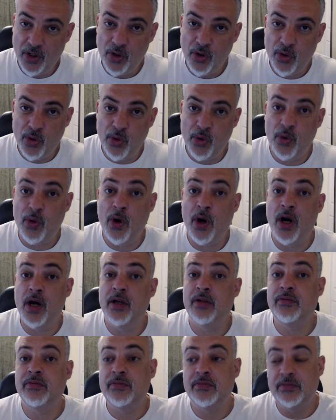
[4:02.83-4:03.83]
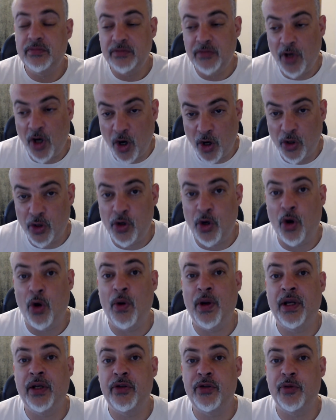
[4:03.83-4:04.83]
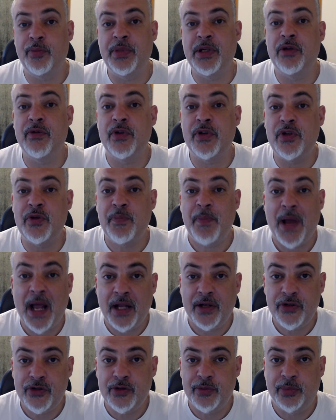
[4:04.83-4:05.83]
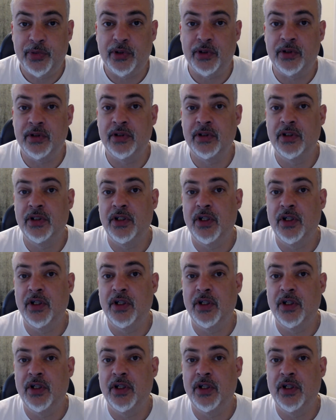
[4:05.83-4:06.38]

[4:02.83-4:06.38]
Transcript: who are going to be responsible